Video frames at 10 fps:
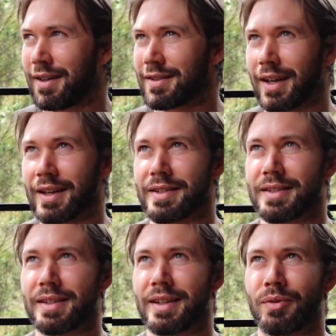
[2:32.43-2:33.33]

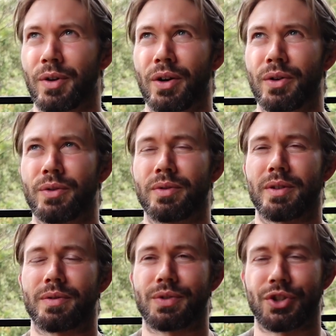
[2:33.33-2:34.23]
days in a row
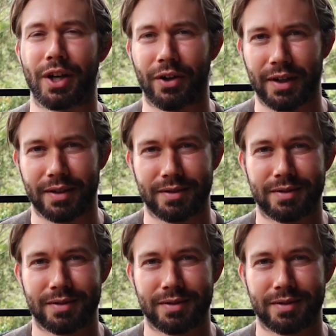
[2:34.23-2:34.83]
of sharing